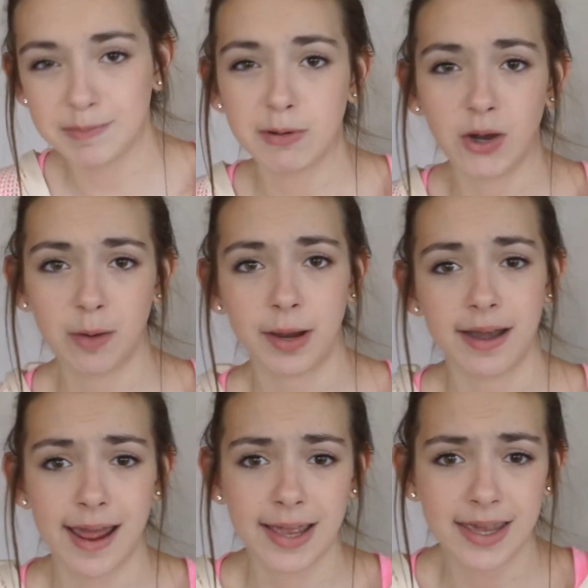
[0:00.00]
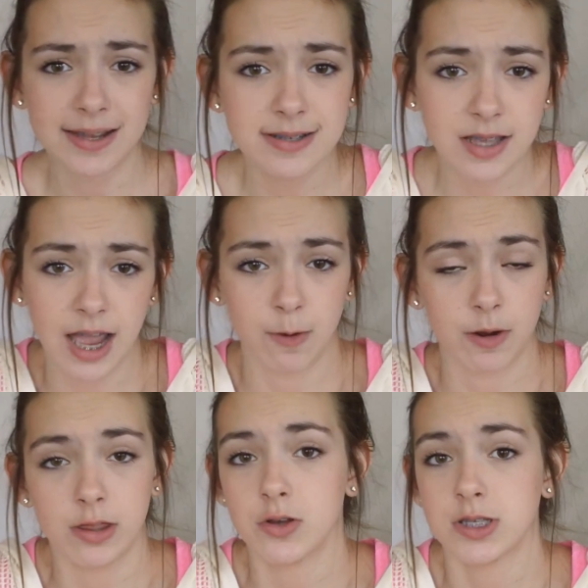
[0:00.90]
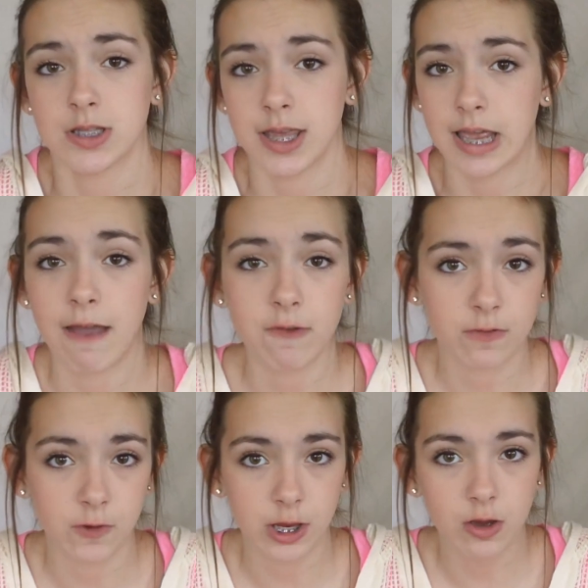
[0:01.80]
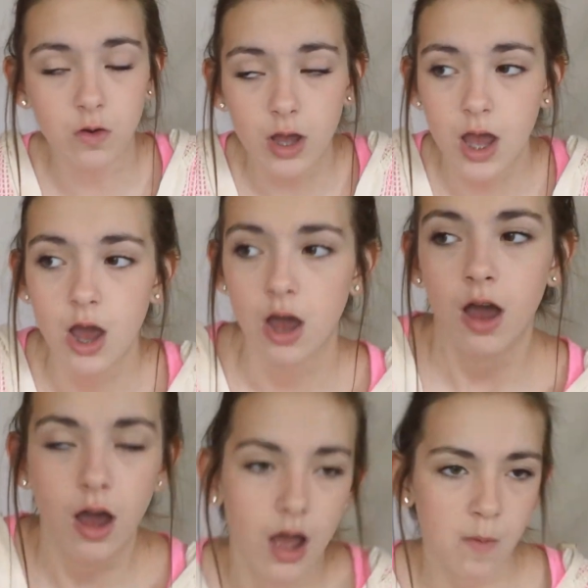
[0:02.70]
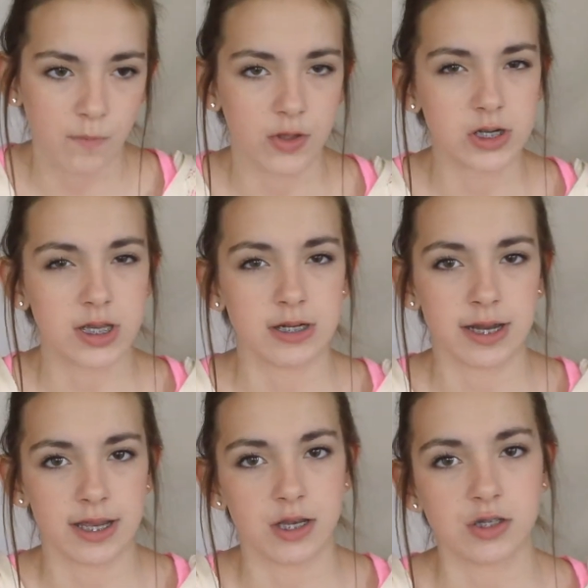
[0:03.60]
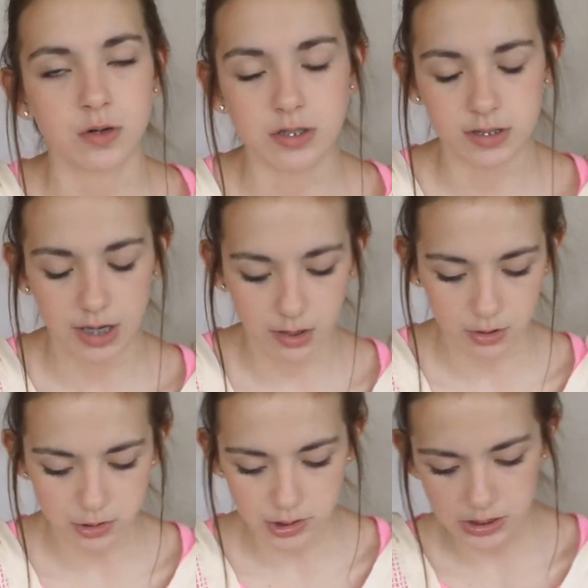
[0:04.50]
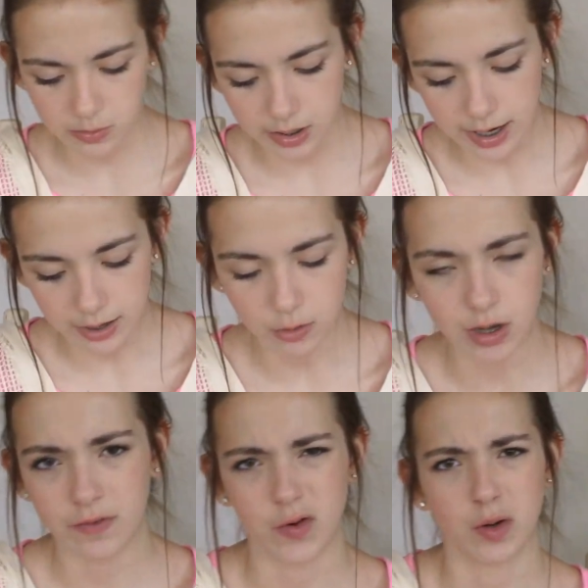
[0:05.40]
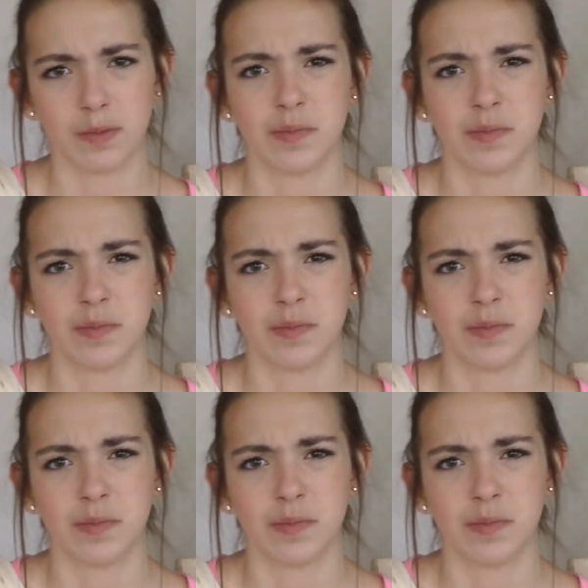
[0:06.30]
be wearing my Nikes. I wear those in, like, every video. There's, like, Nike shorts that I usually wear. I don't ever wear